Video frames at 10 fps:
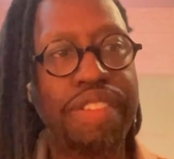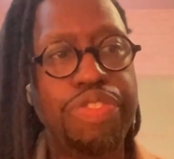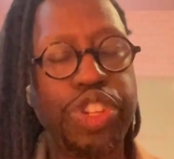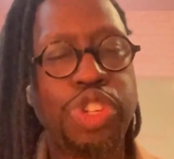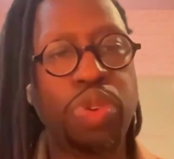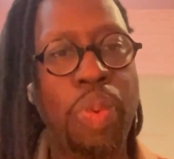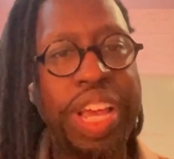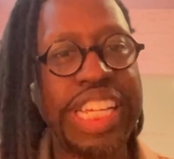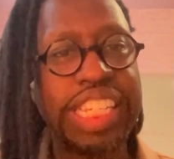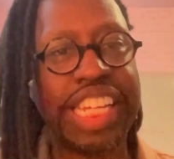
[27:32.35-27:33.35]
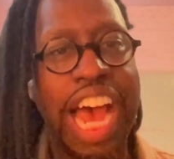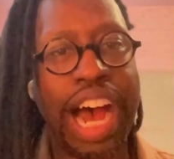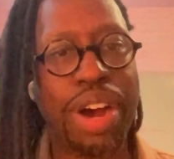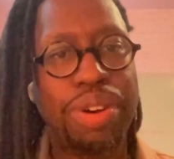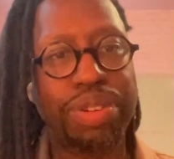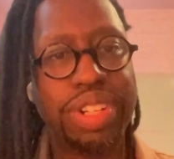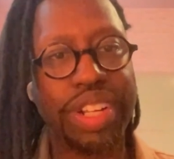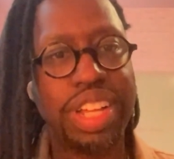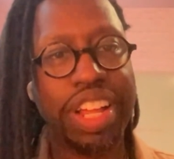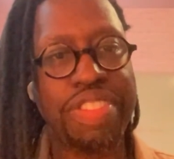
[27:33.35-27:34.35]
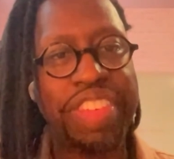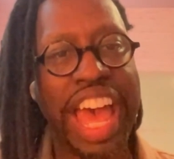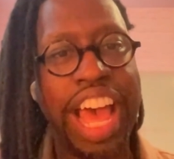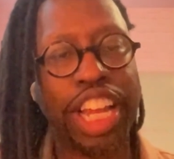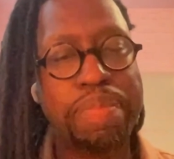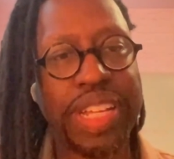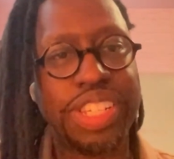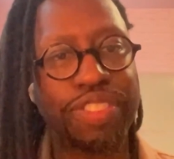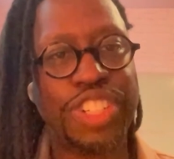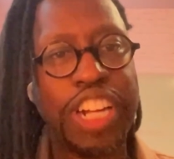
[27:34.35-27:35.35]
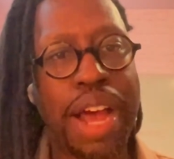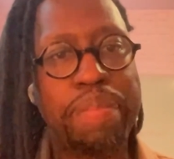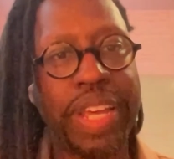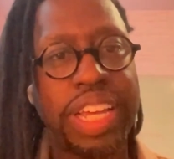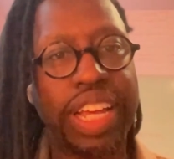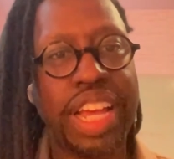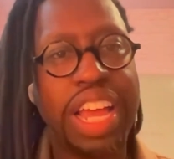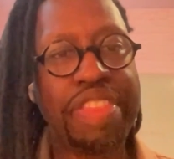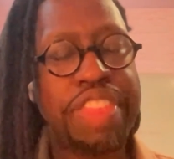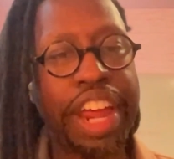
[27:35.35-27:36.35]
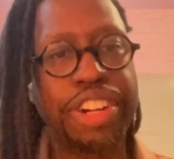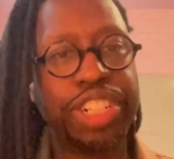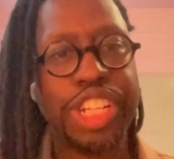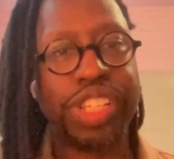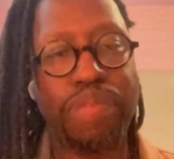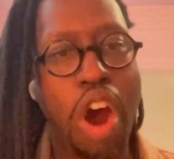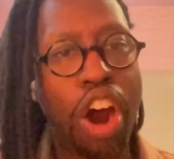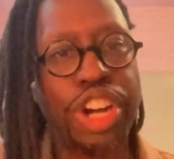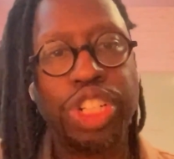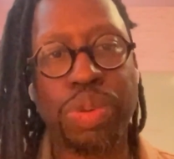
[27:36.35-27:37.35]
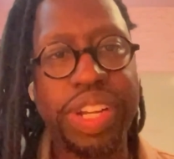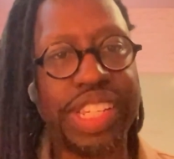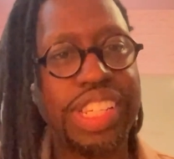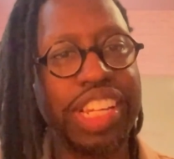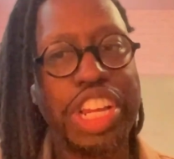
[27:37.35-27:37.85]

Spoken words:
squeezed out the elements of shopping that are just arduous,